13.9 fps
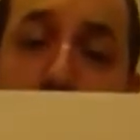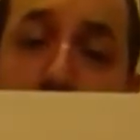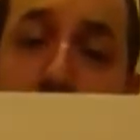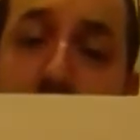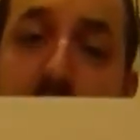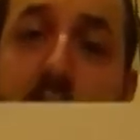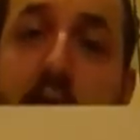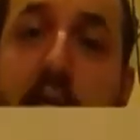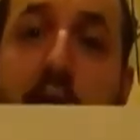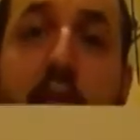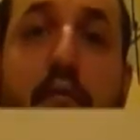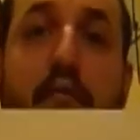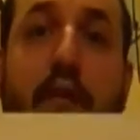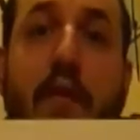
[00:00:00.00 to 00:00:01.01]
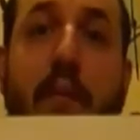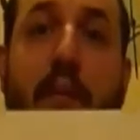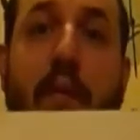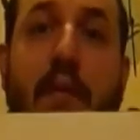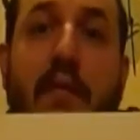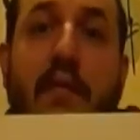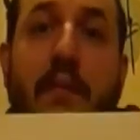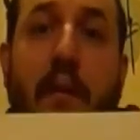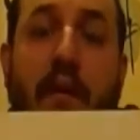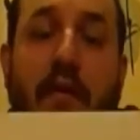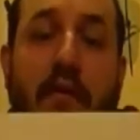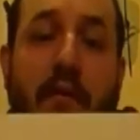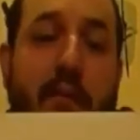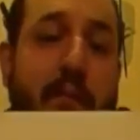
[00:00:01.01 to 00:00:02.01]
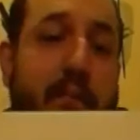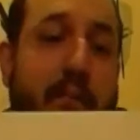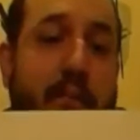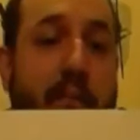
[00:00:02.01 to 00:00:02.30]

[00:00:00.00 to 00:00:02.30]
this is the real political spectrum